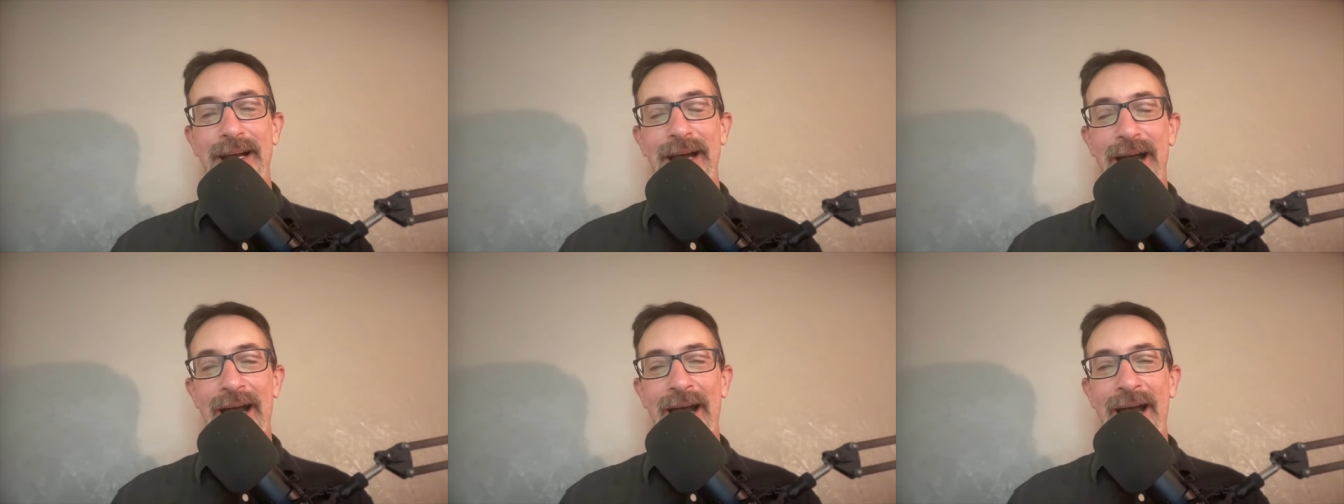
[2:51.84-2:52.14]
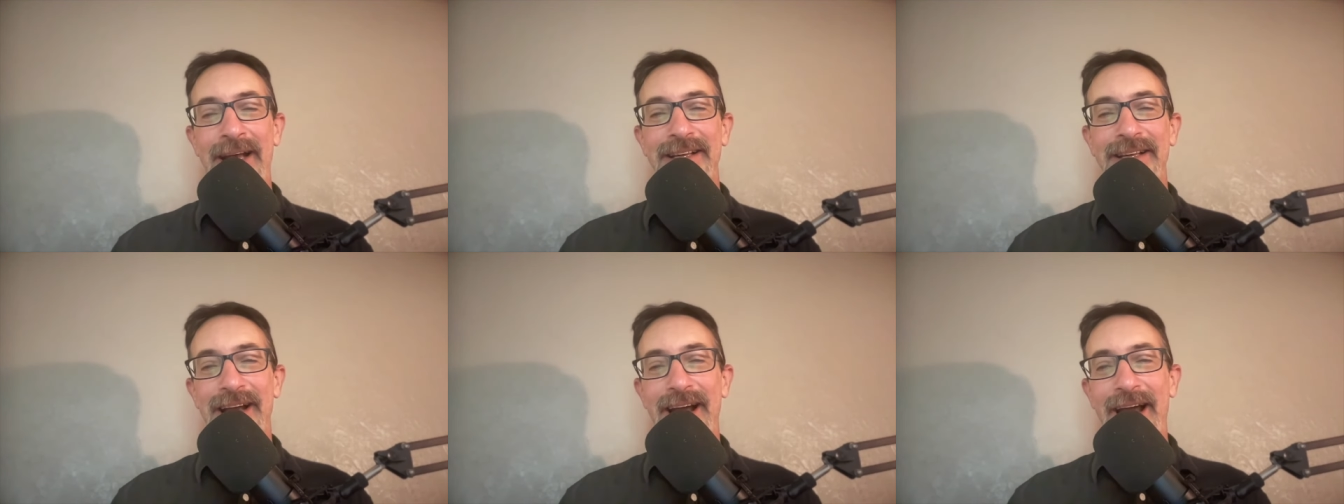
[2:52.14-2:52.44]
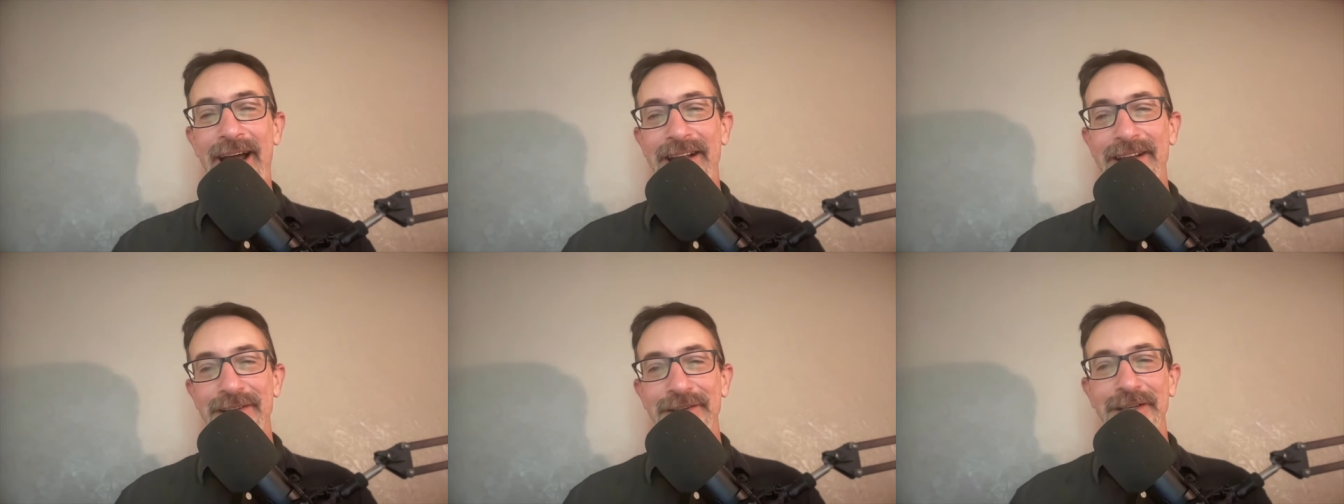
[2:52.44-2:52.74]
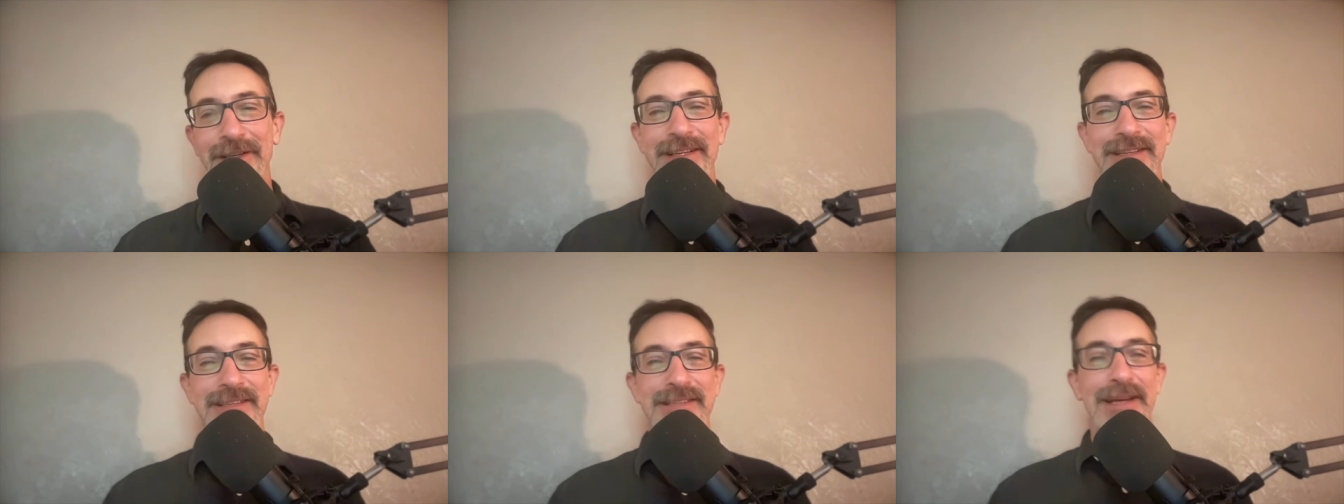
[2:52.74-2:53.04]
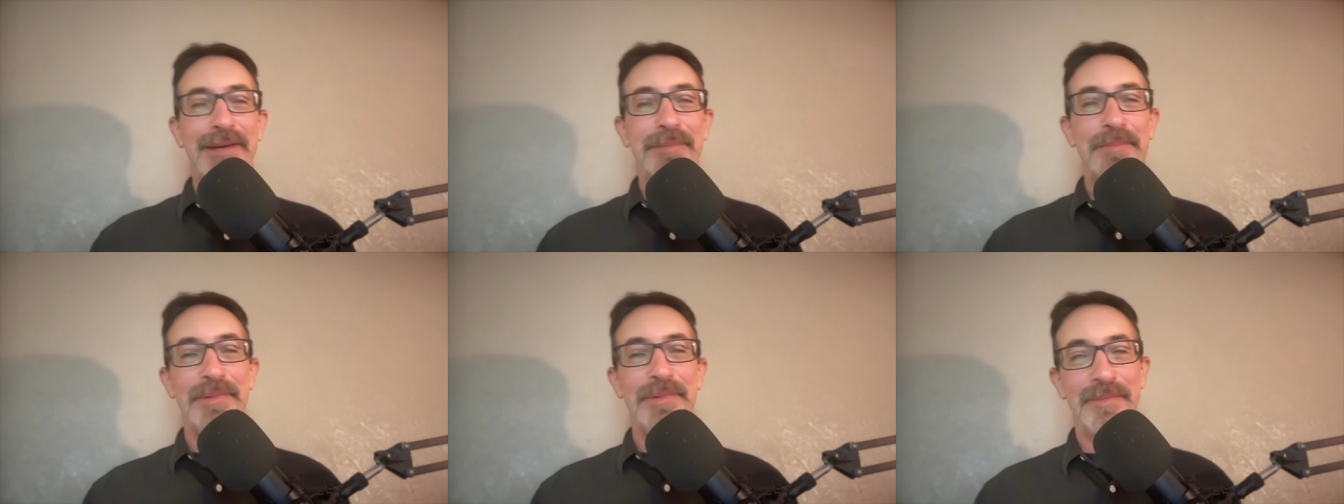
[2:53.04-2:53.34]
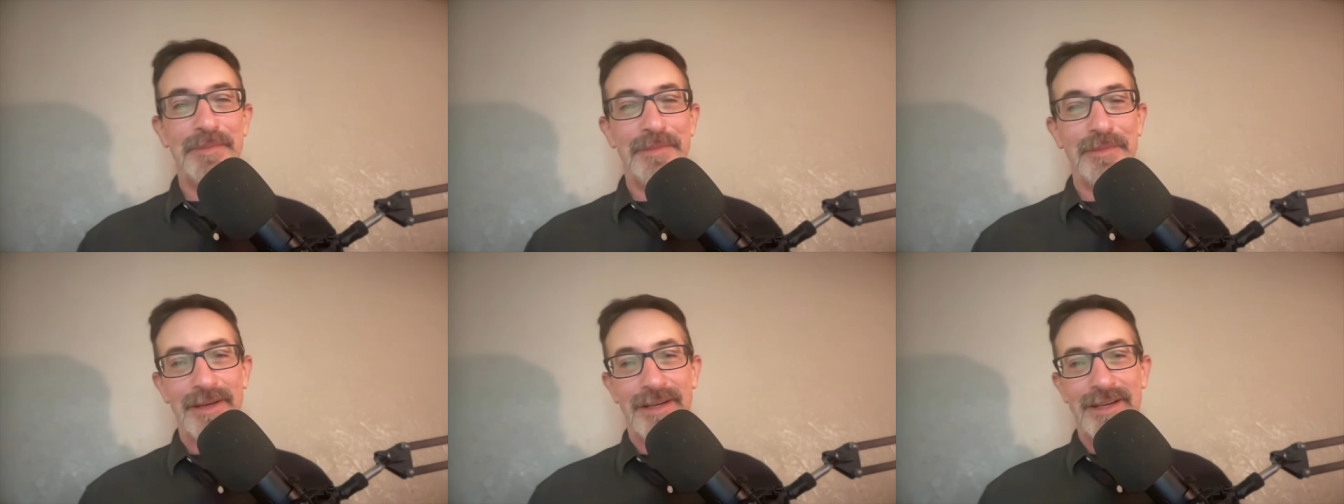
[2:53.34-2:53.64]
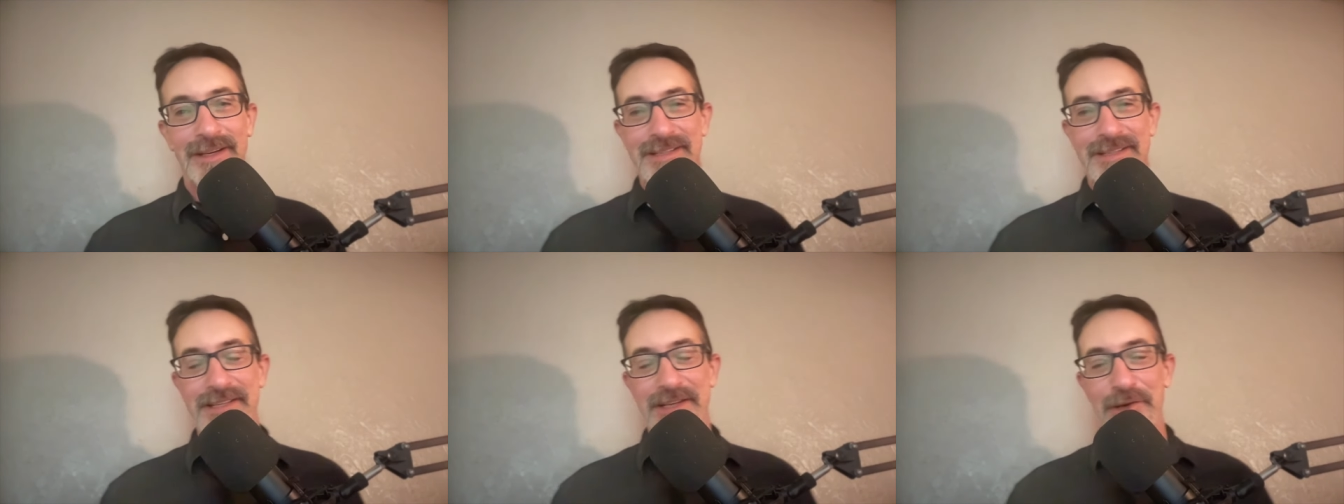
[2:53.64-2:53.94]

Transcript: I I had to look this up because